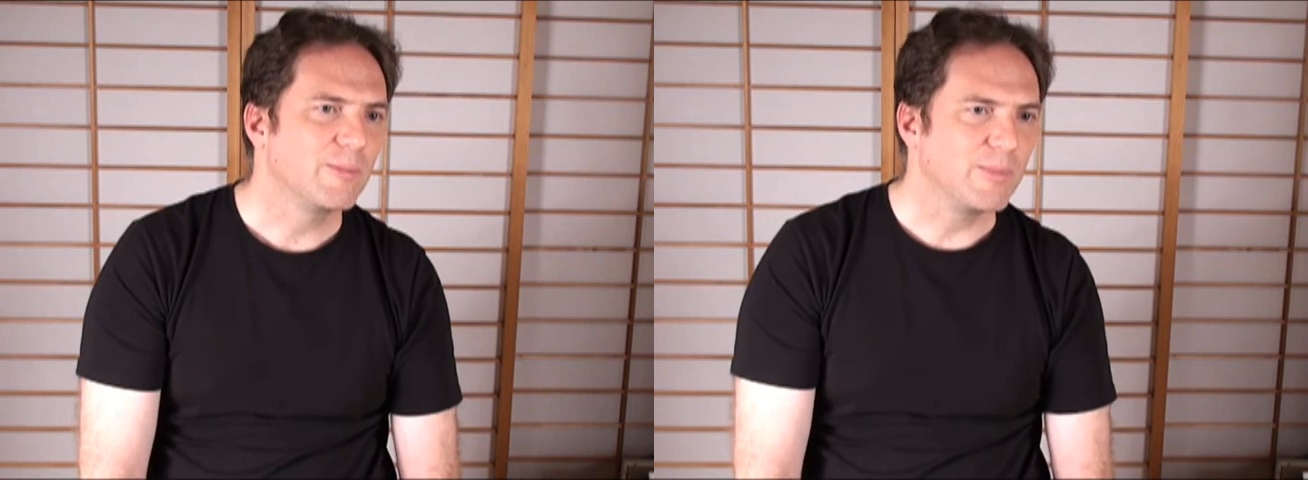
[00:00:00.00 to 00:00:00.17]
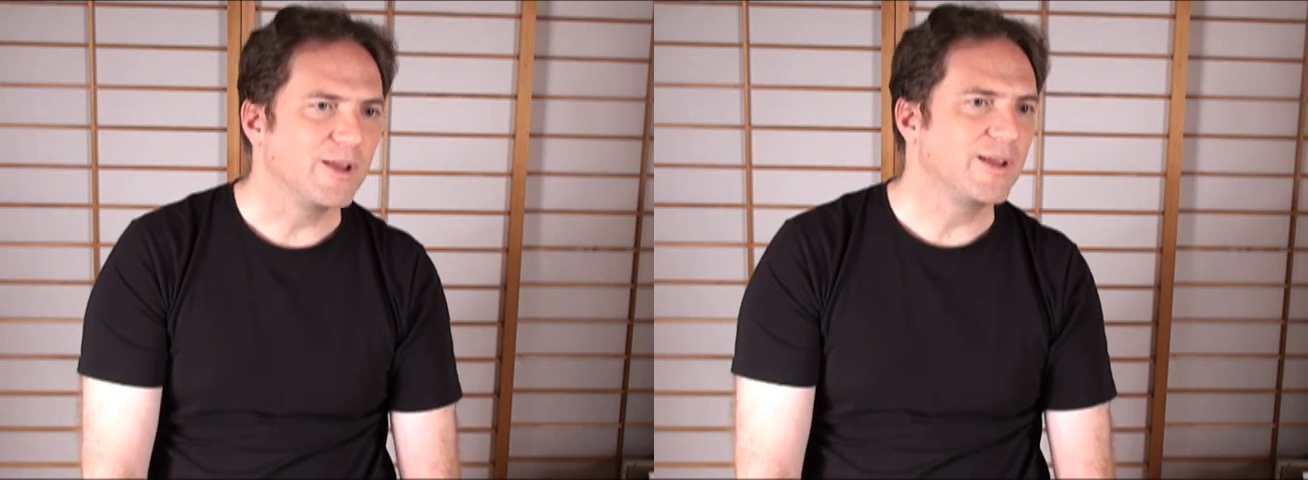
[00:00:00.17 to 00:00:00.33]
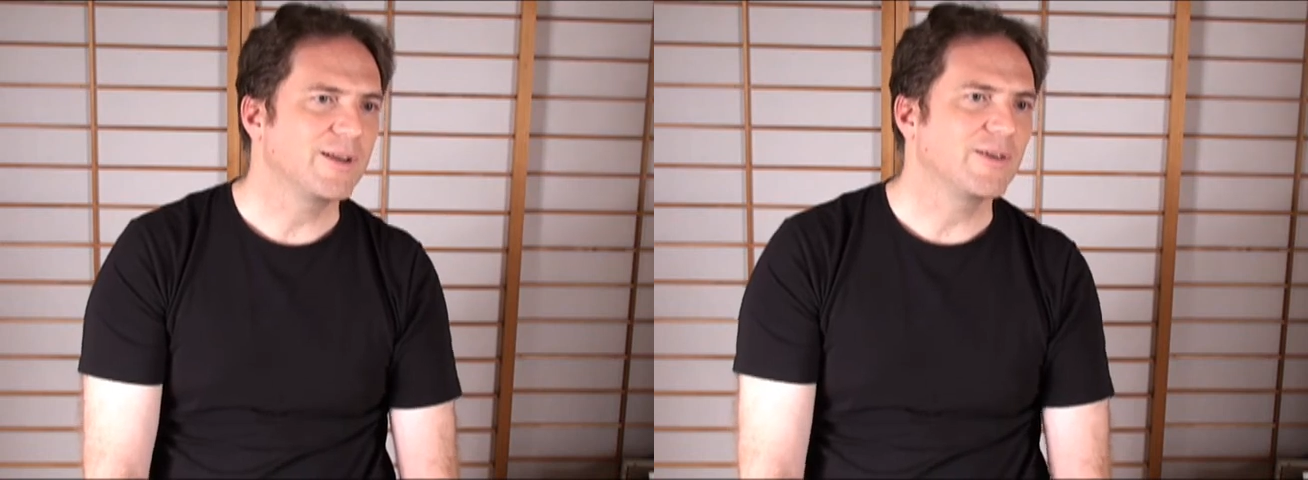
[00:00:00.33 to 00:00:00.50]

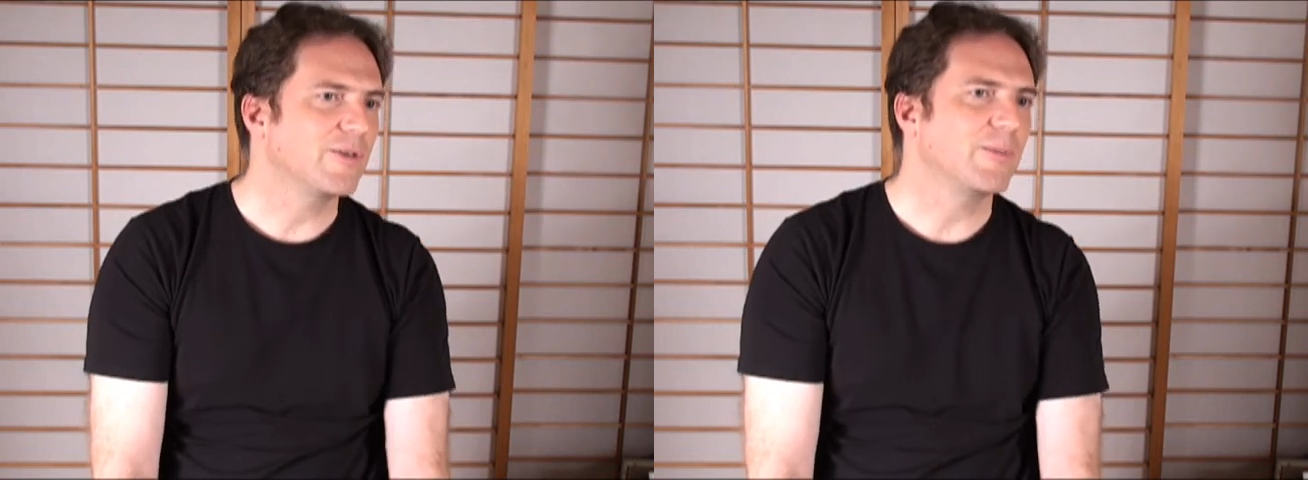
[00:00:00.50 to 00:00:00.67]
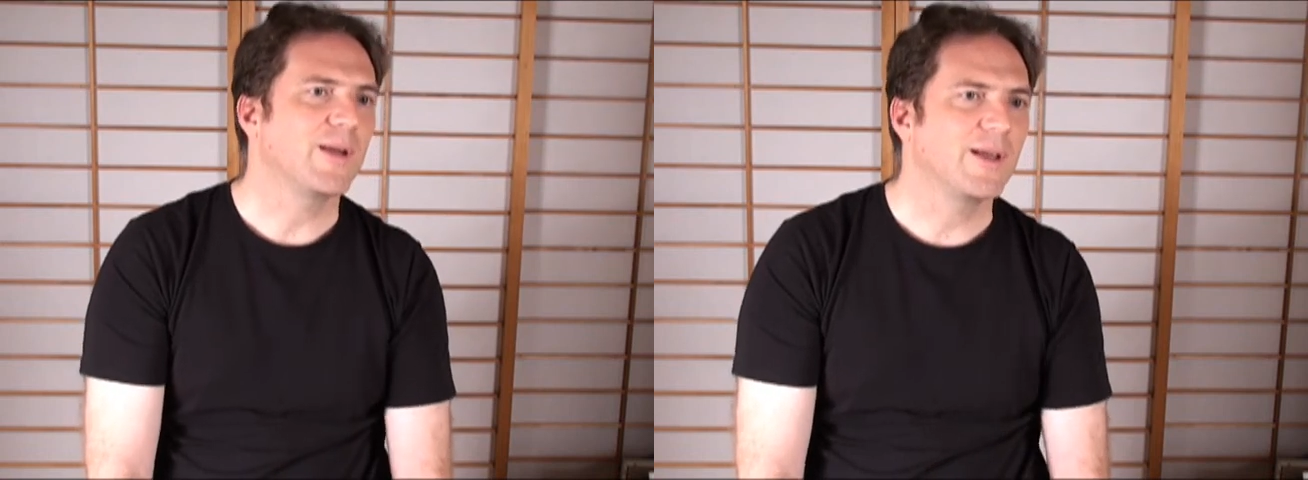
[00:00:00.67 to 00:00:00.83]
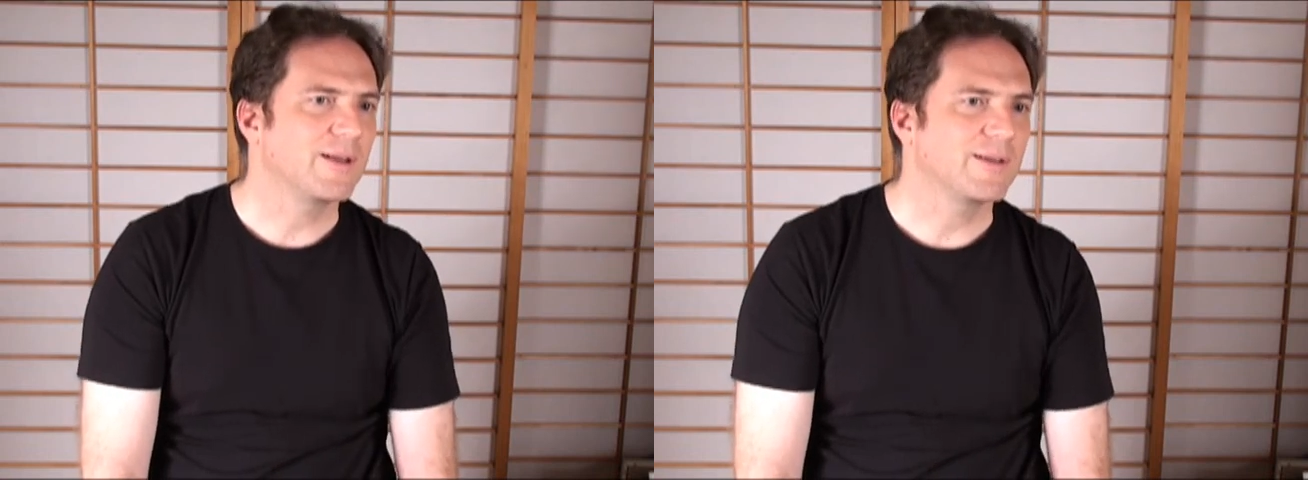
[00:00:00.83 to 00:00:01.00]
be in
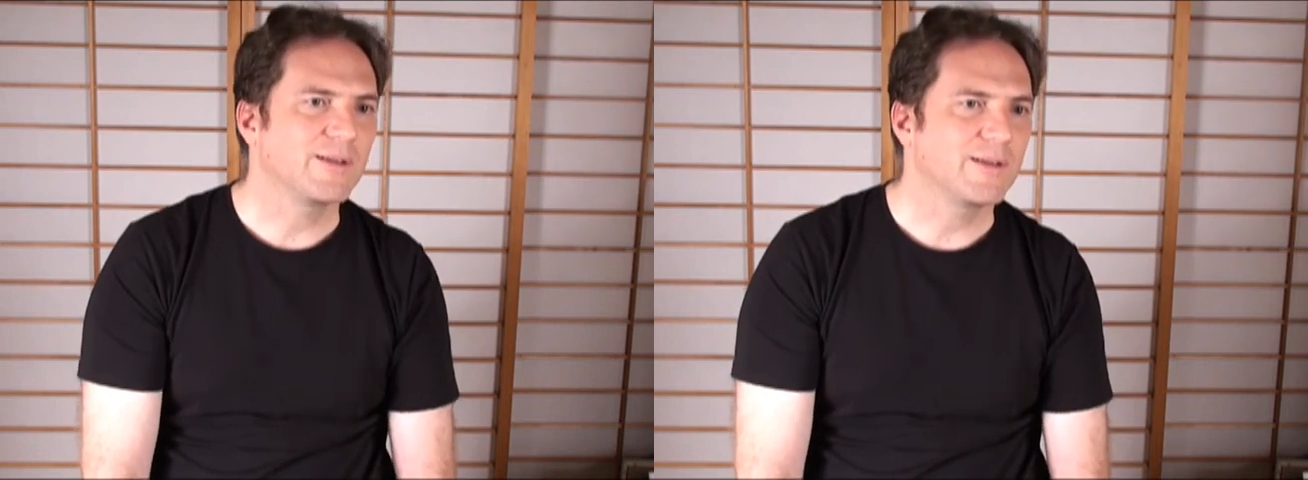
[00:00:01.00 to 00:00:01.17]
Japan.